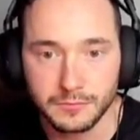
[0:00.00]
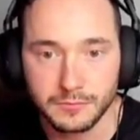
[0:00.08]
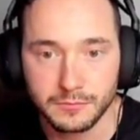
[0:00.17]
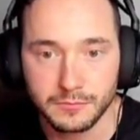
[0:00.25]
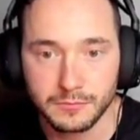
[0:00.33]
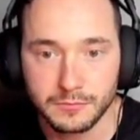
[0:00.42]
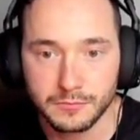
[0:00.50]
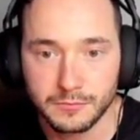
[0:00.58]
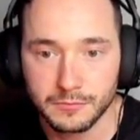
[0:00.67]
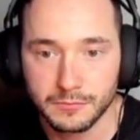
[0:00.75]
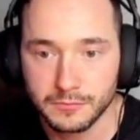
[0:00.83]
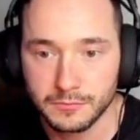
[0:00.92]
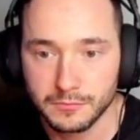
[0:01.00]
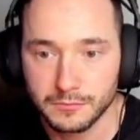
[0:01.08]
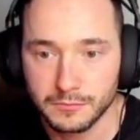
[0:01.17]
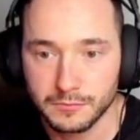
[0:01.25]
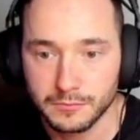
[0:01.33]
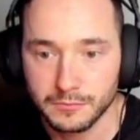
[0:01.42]

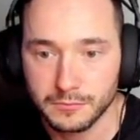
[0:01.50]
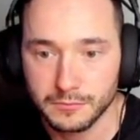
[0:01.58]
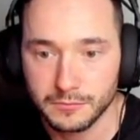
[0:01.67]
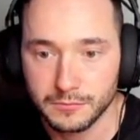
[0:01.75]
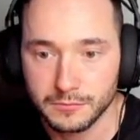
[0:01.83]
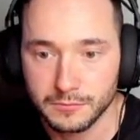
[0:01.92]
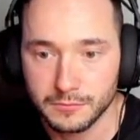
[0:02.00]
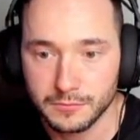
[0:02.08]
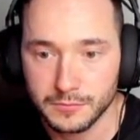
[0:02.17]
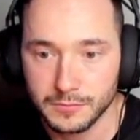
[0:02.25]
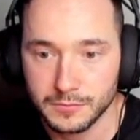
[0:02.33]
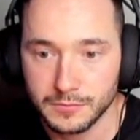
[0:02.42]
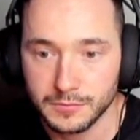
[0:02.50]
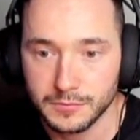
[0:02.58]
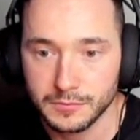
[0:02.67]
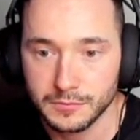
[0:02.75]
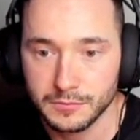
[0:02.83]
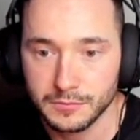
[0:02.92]

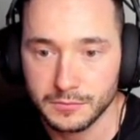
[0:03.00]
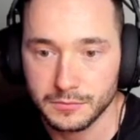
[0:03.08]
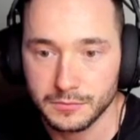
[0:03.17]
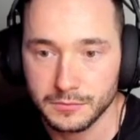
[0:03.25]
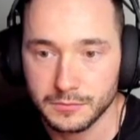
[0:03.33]
(no one is talking)